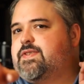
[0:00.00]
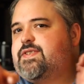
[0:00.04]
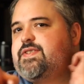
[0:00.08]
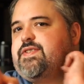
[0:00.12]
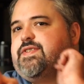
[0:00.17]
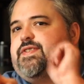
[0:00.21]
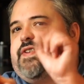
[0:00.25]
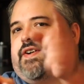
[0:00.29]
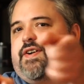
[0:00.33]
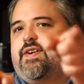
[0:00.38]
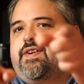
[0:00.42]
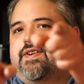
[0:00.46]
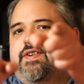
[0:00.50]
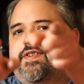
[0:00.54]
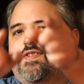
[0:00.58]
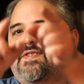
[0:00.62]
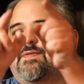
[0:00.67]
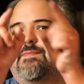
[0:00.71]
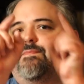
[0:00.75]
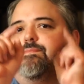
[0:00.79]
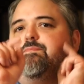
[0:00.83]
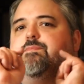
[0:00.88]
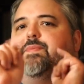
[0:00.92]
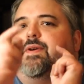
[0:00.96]
Starr's
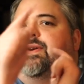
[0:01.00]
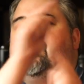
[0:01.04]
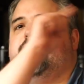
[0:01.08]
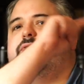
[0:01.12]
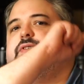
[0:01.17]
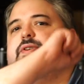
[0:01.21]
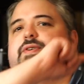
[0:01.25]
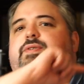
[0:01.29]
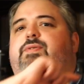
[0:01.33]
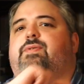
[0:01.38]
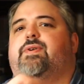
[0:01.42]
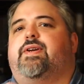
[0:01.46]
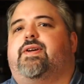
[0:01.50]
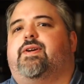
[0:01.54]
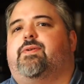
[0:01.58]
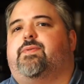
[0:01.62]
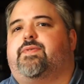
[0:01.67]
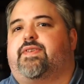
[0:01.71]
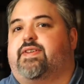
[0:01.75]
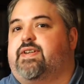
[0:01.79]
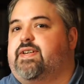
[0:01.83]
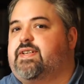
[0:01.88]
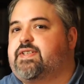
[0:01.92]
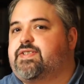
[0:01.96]
beer review, here
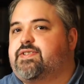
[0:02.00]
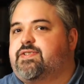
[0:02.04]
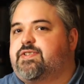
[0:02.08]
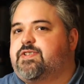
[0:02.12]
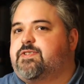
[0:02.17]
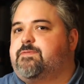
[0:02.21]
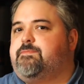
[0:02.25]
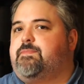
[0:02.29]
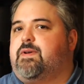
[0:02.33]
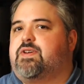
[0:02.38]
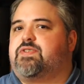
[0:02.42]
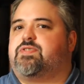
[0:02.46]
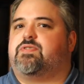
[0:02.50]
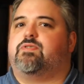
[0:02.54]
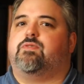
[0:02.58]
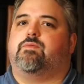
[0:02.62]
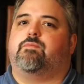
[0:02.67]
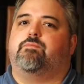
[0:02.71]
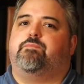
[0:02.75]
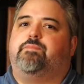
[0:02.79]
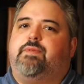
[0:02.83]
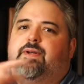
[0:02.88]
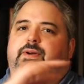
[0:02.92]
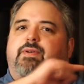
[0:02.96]
with an extra special
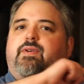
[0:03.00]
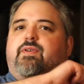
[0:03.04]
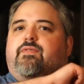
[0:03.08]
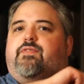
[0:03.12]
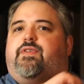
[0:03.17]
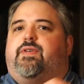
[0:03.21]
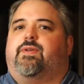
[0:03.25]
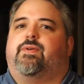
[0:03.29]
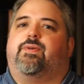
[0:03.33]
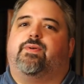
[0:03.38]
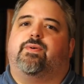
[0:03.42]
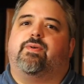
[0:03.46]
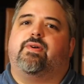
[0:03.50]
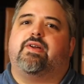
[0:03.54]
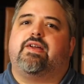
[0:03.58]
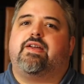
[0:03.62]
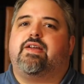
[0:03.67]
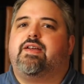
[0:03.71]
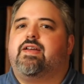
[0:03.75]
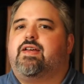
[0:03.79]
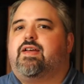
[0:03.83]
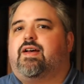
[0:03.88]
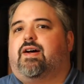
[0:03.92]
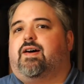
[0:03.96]
beer review
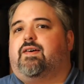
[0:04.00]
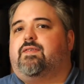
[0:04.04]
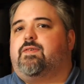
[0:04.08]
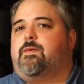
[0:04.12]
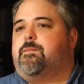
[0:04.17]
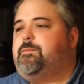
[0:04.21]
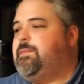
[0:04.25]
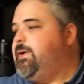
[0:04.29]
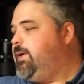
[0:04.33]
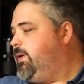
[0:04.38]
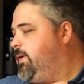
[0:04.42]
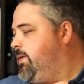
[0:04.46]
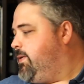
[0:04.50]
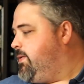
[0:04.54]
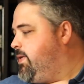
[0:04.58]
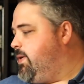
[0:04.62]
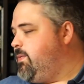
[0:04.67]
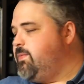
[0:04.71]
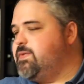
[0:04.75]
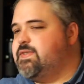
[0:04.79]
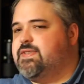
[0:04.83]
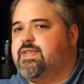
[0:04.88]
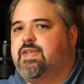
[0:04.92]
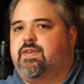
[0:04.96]
of a beer that
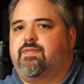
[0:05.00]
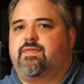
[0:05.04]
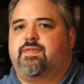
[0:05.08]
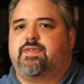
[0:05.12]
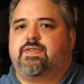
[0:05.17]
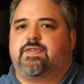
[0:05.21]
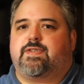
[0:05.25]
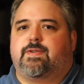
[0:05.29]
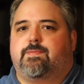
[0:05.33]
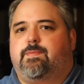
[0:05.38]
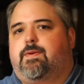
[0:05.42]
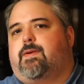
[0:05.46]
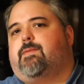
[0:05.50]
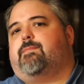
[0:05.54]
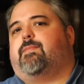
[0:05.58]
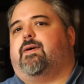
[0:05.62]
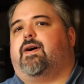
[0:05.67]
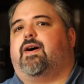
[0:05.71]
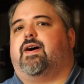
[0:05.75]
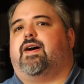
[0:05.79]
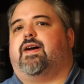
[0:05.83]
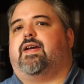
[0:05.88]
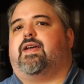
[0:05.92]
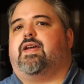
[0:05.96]
was given to me
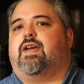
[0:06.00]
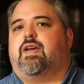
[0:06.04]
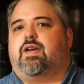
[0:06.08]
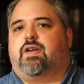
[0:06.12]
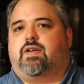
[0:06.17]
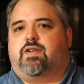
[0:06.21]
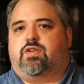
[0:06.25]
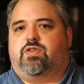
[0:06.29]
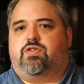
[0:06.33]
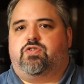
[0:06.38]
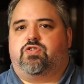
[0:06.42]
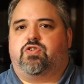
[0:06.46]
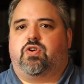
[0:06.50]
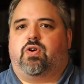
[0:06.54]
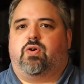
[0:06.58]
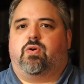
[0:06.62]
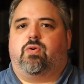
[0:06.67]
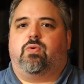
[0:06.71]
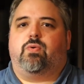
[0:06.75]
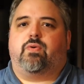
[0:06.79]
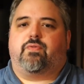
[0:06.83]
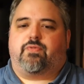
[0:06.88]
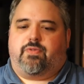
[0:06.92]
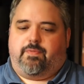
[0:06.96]
by
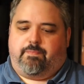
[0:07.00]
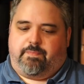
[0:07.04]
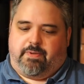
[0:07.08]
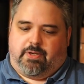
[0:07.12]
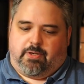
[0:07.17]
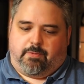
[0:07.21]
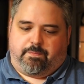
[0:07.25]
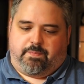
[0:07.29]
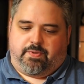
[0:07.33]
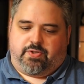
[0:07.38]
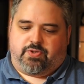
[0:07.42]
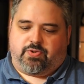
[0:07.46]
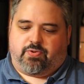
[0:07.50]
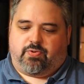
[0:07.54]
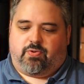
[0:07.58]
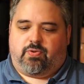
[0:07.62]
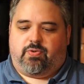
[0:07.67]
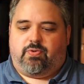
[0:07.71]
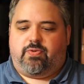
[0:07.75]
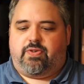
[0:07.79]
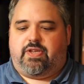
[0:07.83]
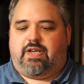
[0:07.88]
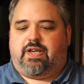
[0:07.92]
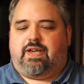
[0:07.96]
Joe of the Beer
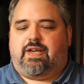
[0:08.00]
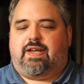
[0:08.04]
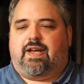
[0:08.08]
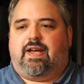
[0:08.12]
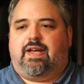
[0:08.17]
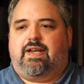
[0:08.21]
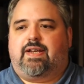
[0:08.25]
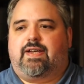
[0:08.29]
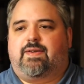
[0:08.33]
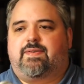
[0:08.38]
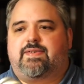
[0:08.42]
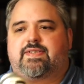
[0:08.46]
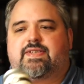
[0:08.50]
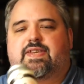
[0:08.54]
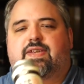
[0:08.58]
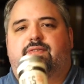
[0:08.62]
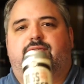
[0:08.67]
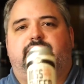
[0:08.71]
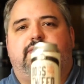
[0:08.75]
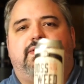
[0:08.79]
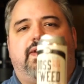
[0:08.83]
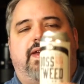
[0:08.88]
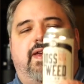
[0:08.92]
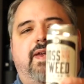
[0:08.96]
PaTroll, that kind of was
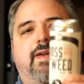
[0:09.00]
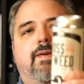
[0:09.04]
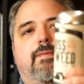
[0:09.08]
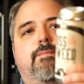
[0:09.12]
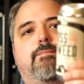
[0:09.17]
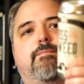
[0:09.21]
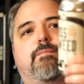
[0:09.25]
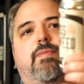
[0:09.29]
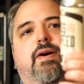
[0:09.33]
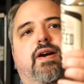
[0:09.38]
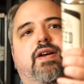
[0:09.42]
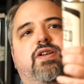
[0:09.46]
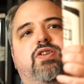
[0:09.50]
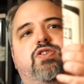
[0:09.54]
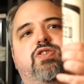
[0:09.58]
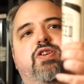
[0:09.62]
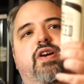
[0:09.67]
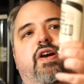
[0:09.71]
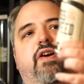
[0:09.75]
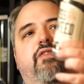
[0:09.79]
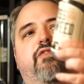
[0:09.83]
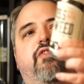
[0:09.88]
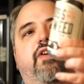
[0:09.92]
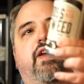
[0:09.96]
given to him by
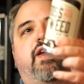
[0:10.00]
Jeff,